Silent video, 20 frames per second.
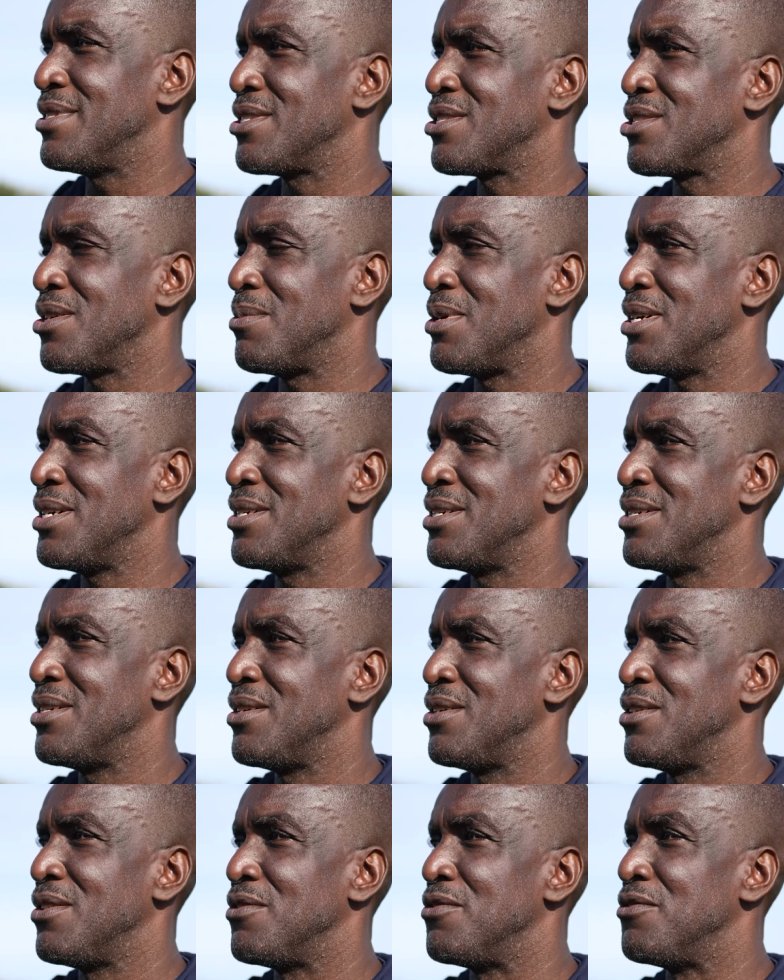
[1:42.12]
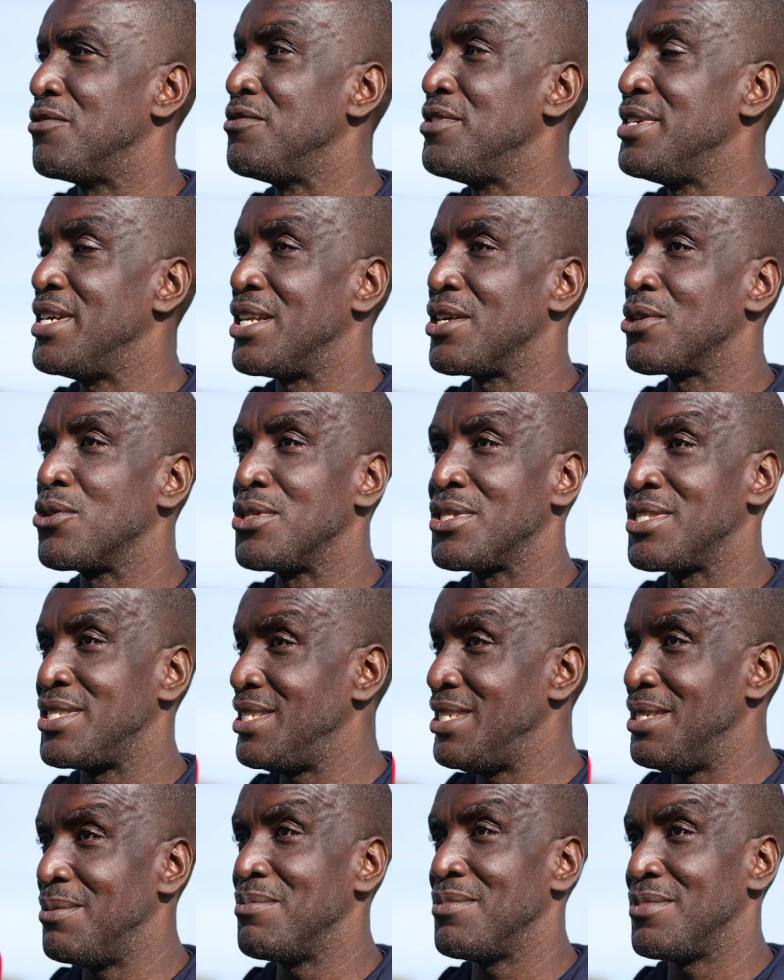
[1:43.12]
in the summer, really
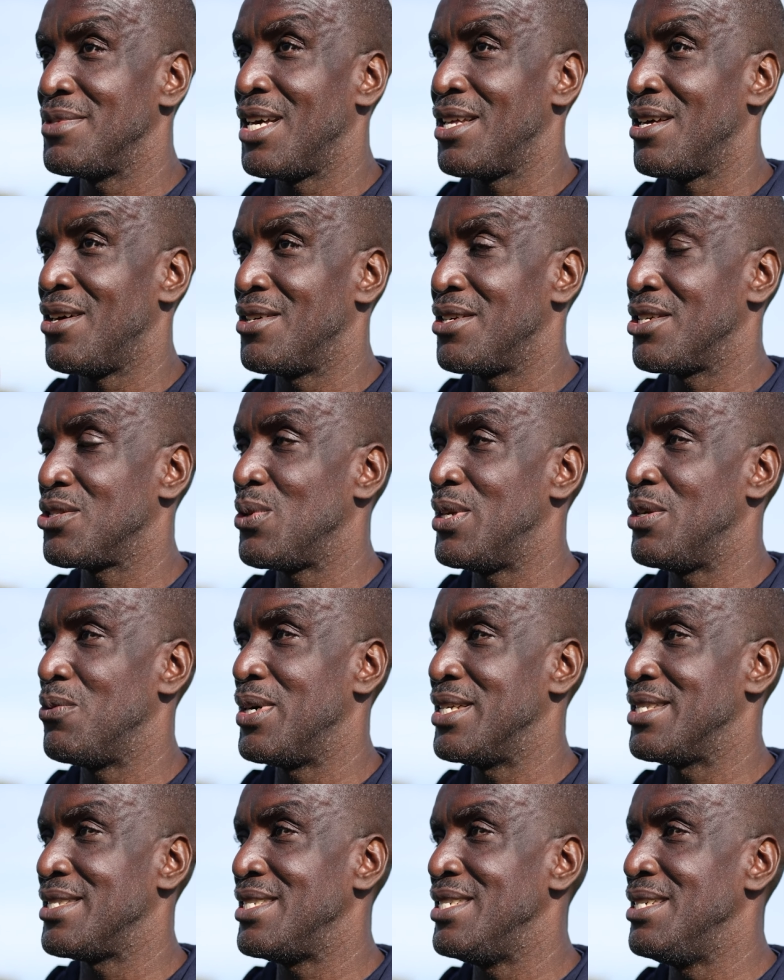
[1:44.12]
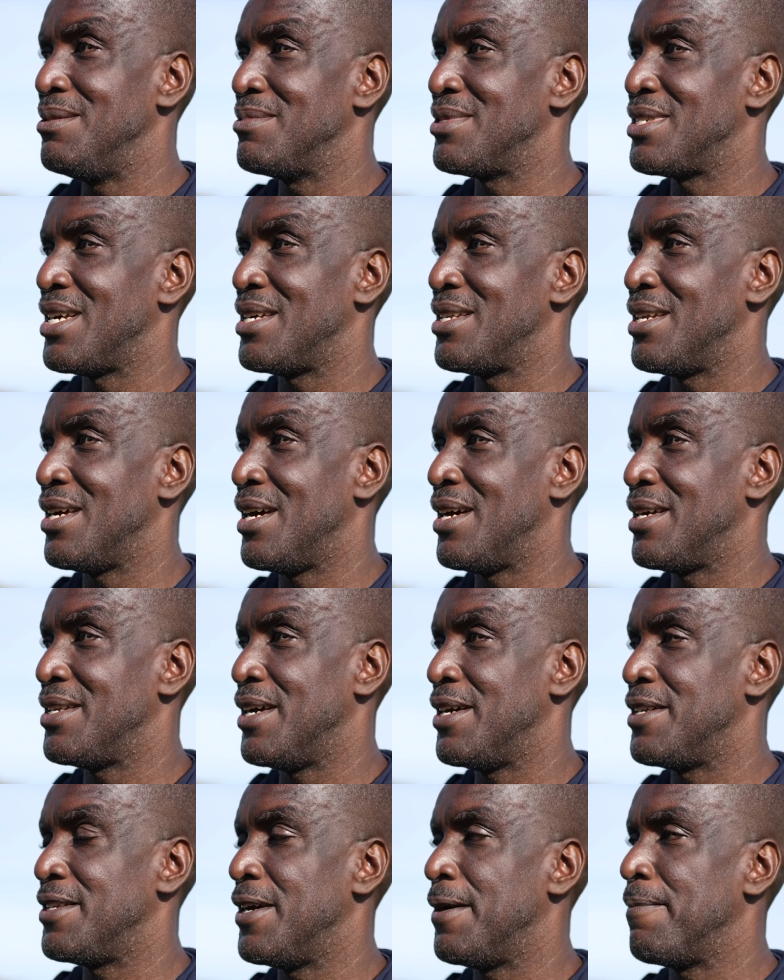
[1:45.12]
good team, under 21 teams, and
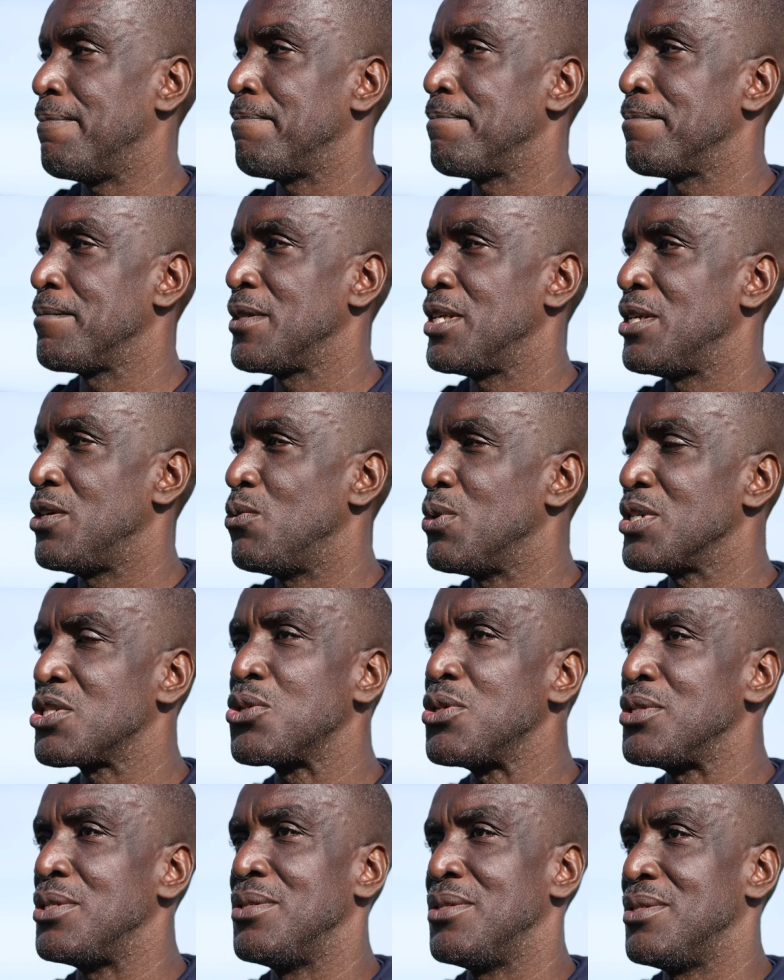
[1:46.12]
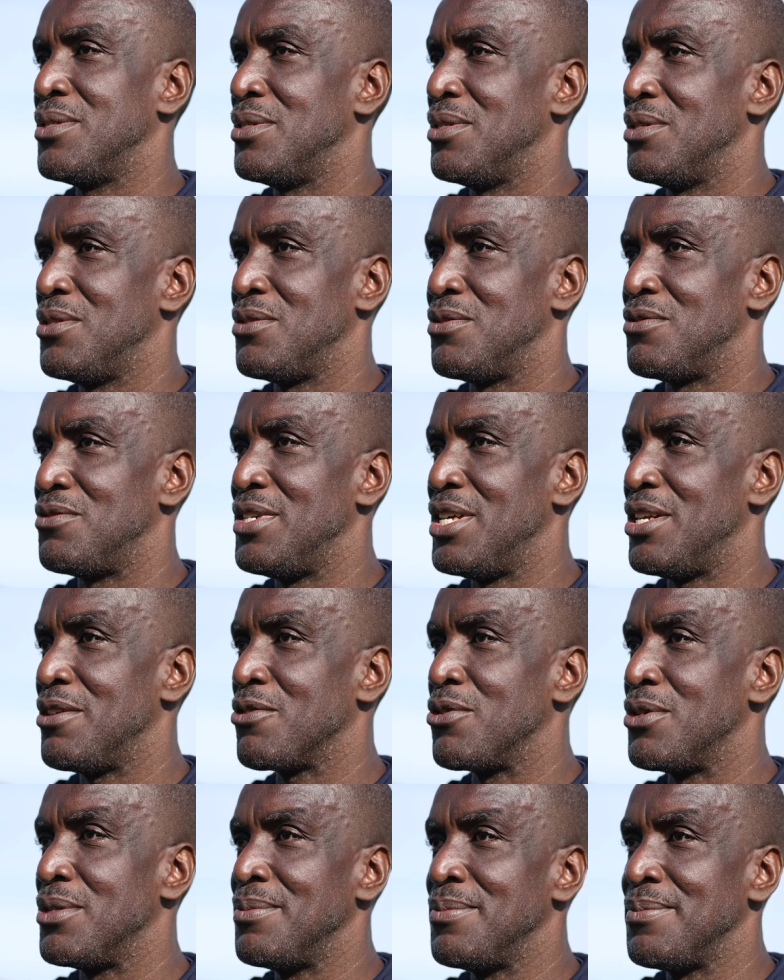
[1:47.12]
it was good,
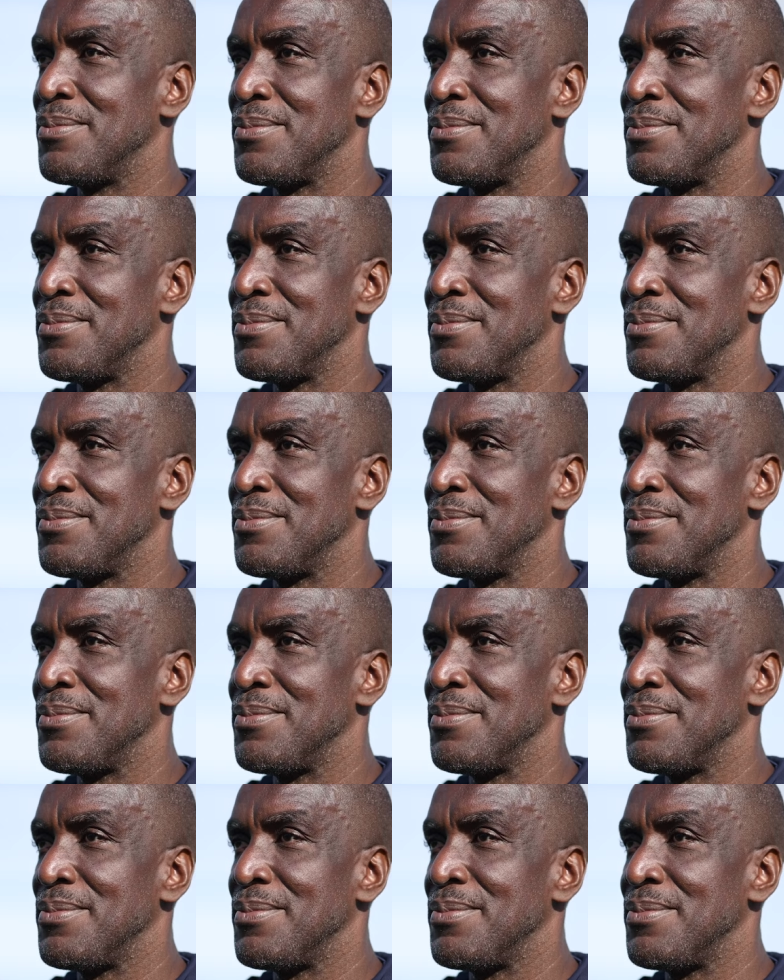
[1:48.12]
really good.